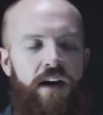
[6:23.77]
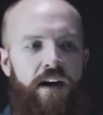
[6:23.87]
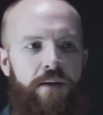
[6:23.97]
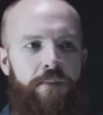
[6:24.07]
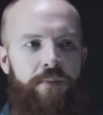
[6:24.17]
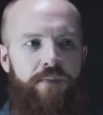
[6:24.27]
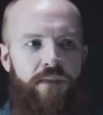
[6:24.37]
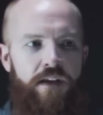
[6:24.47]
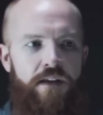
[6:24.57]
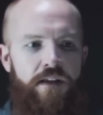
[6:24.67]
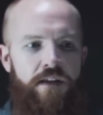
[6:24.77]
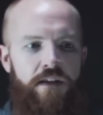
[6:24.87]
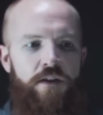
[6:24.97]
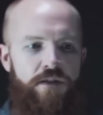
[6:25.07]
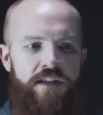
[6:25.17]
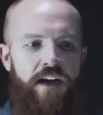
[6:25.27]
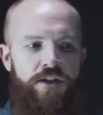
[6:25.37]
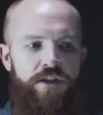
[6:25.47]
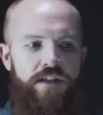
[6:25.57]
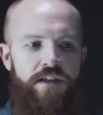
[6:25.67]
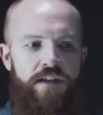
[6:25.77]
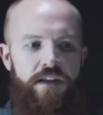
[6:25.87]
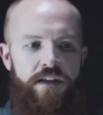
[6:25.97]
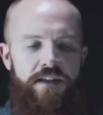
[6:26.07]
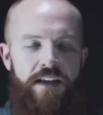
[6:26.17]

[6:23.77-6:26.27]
um, you know it's not just